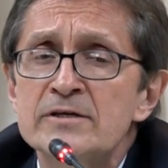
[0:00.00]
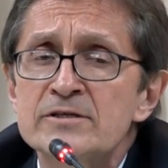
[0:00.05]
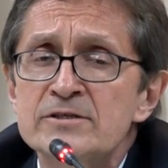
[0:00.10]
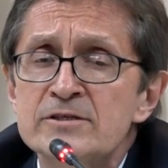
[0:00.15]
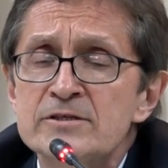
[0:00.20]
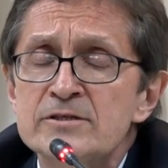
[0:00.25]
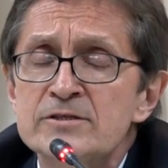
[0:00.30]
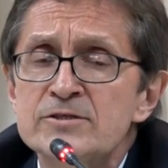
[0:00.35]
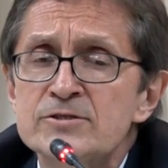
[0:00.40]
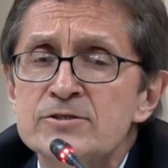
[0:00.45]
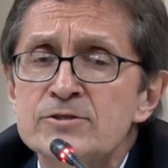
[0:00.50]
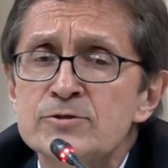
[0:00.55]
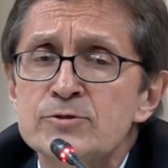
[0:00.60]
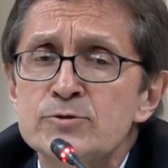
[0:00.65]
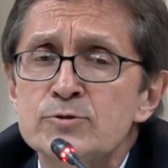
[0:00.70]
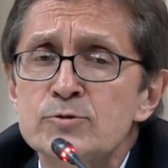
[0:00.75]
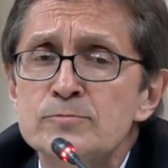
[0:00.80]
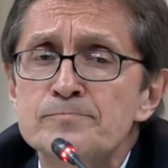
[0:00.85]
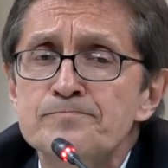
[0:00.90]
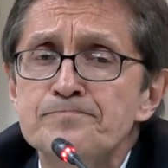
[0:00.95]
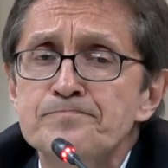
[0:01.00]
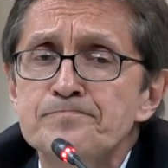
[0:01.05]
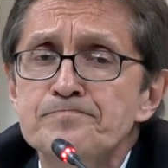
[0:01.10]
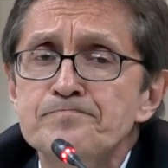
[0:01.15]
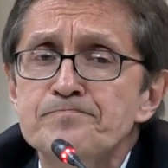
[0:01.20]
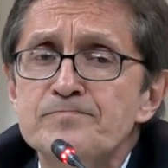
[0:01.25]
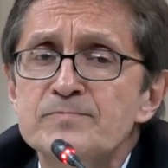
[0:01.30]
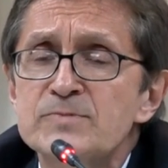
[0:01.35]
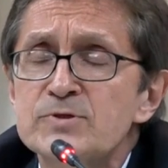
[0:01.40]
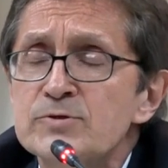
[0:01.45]
asked to
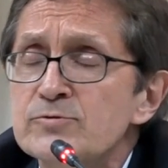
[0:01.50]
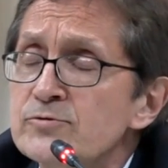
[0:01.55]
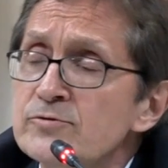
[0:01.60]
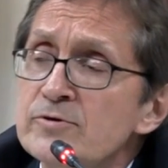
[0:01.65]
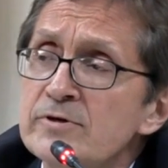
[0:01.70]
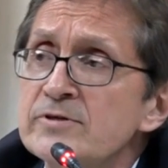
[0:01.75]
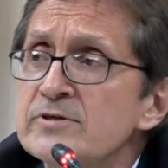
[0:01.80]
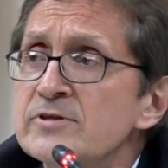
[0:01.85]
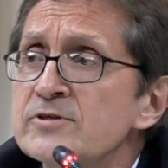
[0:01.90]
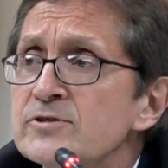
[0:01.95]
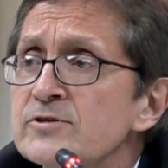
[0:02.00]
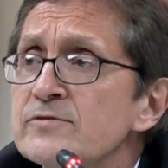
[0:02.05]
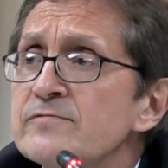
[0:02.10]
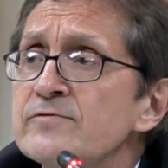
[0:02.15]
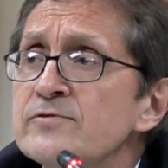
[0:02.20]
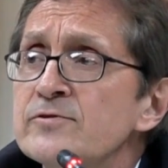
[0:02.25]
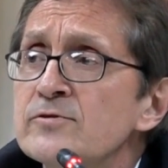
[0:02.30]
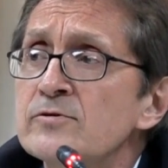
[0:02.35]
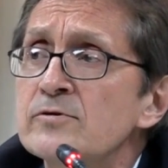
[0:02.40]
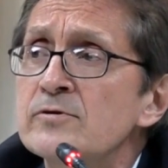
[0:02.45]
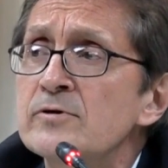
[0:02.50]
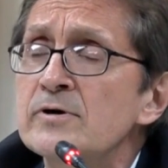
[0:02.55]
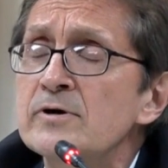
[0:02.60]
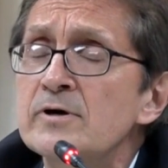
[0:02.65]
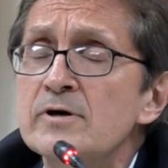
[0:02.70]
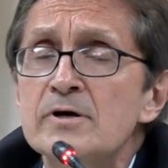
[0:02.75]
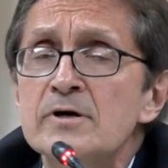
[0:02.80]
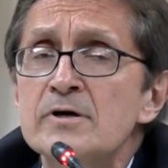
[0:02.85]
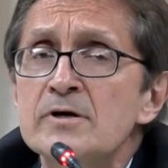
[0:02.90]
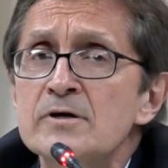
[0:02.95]
do an interview
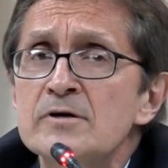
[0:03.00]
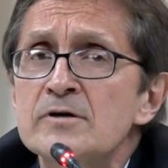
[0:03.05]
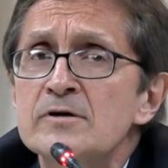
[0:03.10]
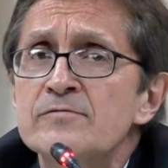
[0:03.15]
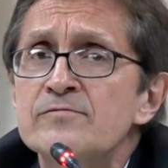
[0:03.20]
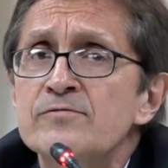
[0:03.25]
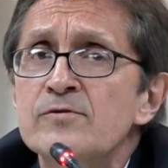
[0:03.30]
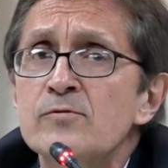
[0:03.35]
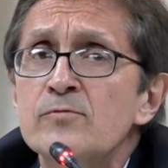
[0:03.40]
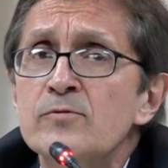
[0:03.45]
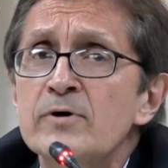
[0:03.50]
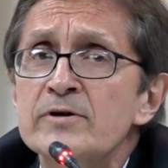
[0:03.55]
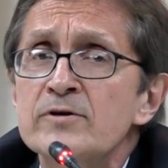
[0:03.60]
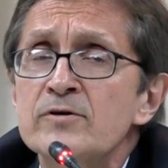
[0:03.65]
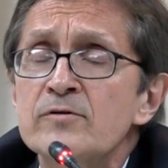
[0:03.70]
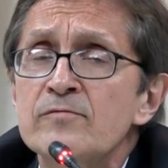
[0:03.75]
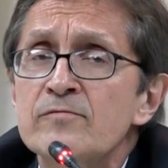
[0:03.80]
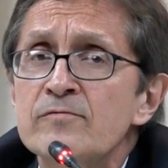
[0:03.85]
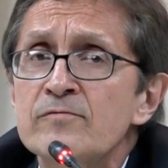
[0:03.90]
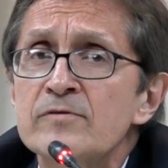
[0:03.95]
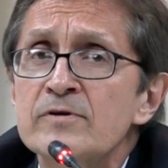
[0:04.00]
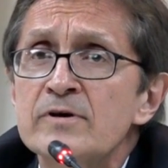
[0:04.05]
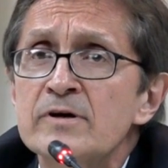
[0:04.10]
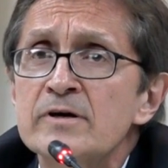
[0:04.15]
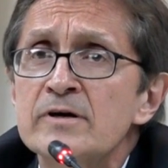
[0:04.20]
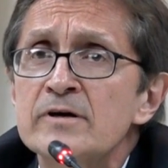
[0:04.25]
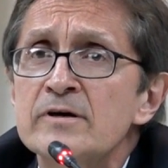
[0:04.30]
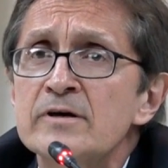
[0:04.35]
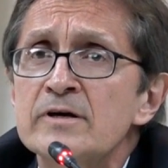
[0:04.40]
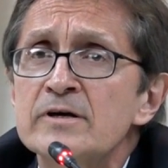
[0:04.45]
for one of
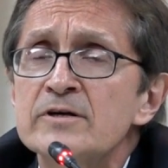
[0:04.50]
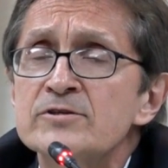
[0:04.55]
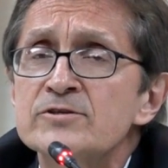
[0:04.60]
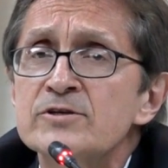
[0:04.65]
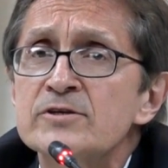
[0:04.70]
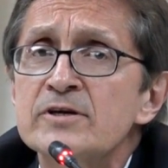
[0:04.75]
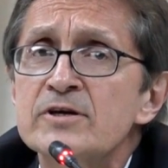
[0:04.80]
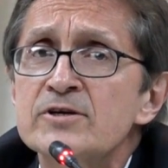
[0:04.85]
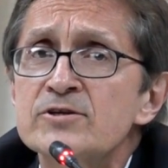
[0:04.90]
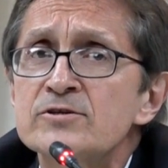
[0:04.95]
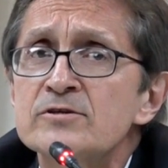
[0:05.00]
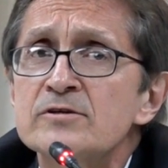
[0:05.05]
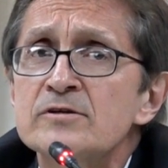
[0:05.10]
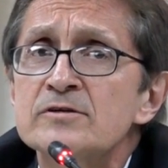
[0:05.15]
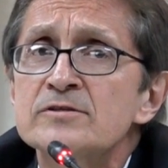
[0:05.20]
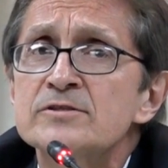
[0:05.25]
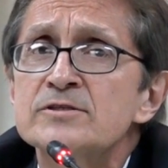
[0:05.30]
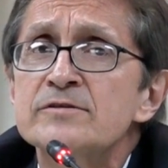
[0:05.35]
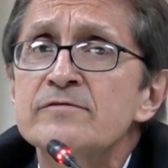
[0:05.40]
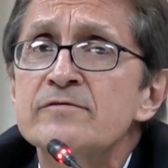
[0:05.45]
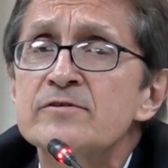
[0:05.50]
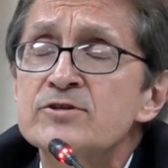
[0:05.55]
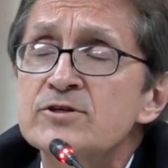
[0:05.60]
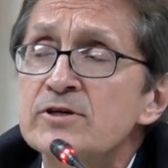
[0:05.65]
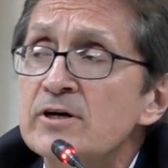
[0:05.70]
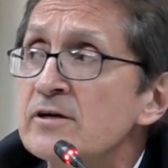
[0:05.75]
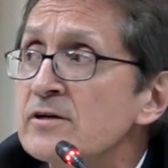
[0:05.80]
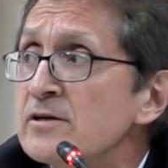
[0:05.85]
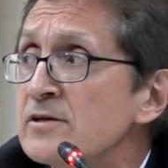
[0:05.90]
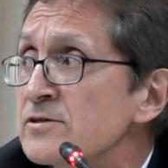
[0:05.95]
the international TV
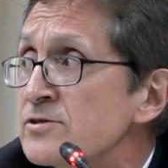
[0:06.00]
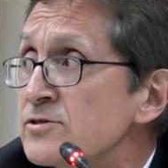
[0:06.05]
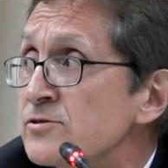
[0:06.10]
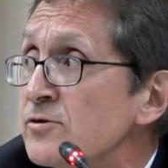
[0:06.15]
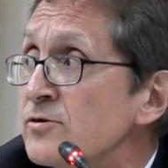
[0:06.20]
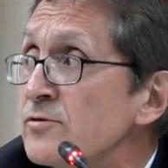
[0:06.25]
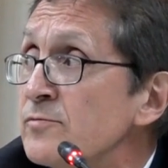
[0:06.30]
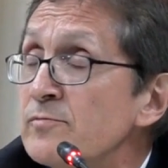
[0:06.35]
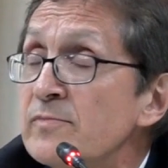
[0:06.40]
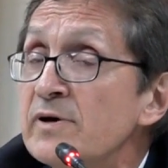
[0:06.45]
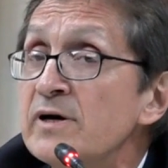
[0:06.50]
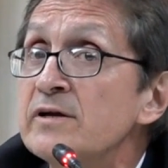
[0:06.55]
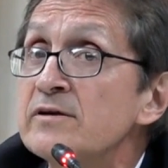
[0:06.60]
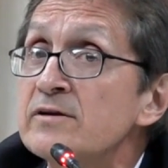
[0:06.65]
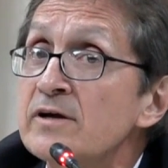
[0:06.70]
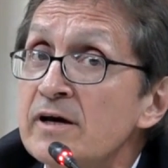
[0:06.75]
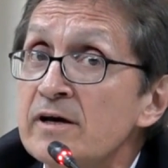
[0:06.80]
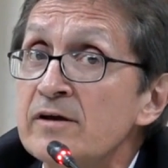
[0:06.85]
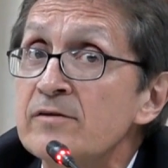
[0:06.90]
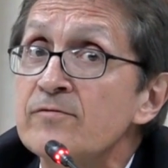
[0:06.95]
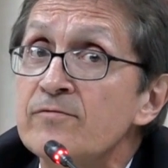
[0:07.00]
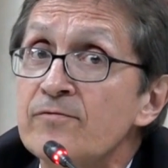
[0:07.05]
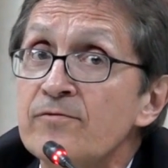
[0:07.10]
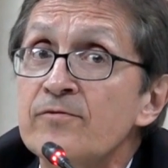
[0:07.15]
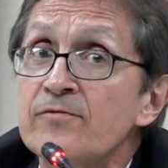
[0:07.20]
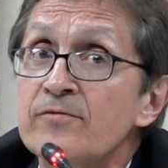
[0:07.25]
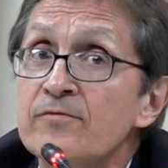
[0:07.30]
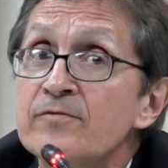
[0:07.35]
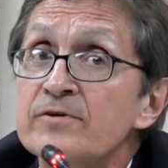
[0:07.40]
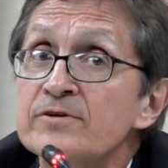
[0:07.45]
channels on May
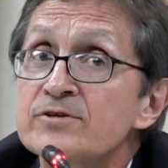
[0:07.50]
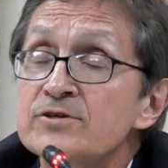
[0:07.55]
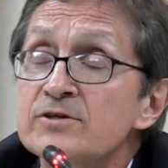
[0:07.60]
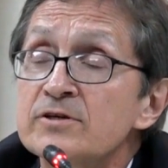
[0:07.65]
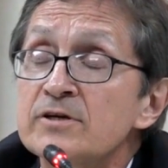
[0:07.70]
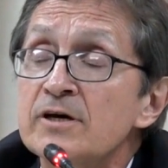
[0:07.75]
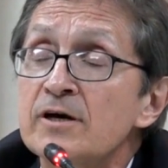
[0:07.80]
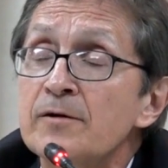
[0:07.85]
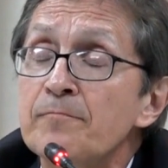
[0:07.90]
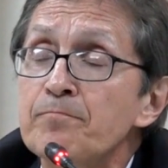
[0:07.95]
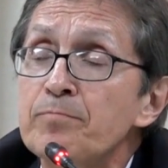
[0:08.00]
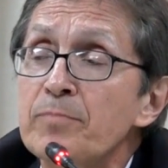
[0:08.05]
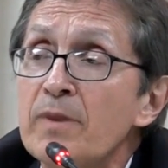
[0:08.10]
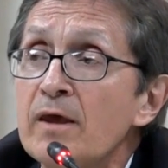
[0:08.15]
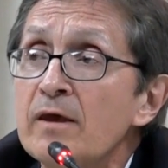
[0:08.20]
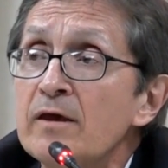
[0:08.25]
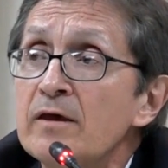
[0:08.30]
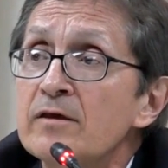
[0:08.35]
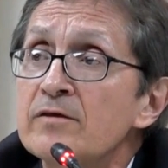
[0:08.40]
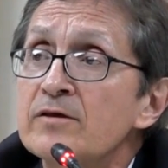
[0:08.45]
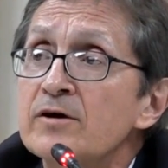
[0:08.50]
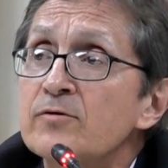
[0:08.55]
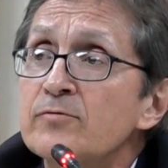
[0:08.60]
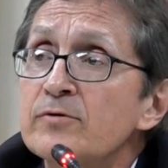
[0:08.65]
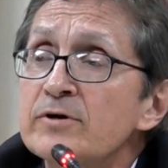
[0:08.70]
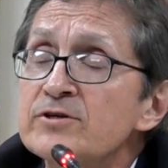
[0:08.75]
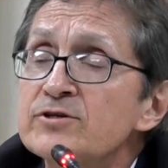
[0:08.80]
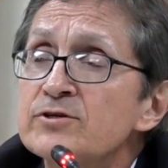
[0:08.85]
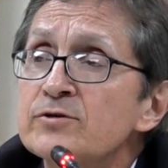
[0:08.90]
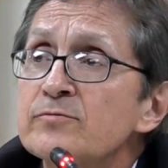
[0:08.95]
9th this year. The
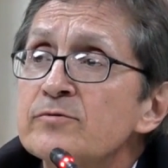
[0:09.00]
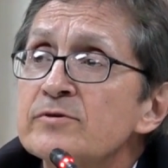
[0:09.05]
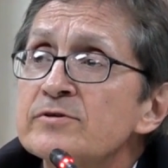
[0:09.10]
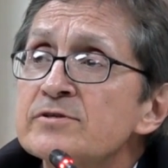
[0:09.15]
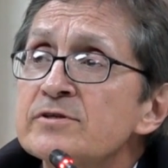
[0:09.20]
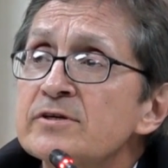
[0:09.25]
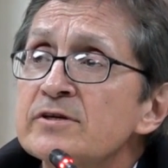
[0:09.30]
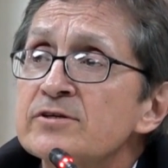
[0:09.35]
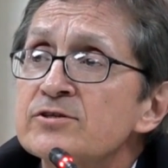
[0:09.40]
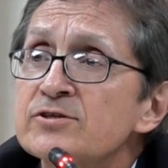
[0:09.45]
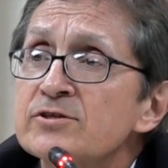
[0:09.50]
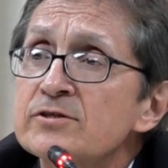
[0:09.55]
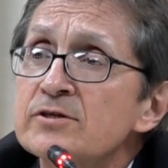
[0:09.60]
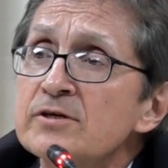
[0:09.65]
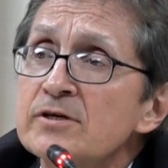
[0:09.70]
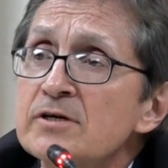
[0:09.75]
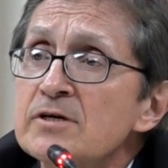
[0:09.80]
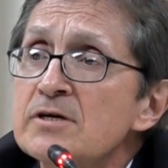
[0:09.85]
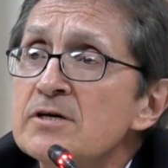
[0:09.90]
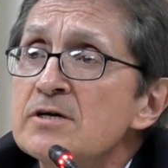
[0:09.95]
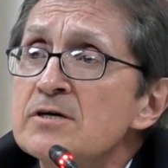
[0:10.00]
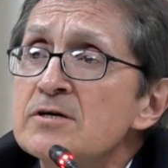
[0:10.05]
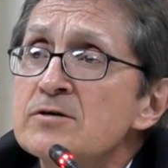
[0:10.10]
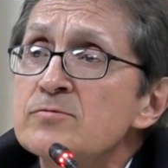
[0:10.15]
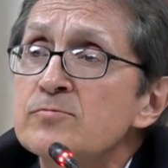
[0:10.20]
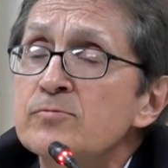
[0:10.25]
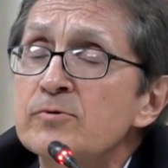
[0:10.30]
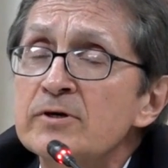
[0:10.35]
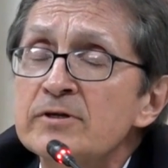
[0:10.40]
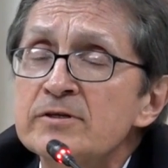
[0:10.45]
question was this:
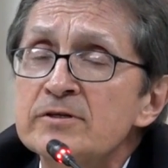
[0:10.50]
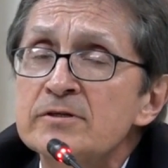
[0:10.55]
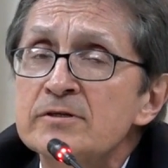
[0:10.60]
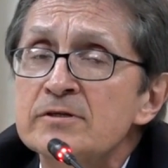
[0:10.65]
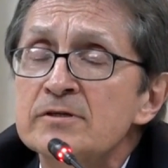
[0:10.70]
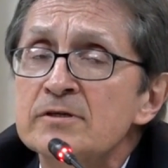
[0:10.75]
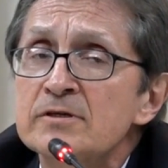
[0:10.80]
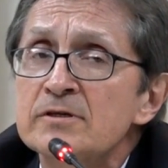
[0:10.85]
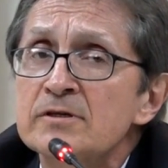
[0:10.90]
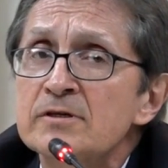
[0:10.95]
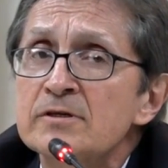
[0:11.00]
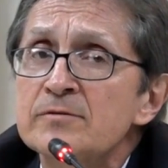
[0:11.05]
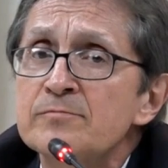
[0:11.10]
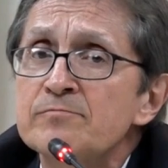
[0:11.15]
What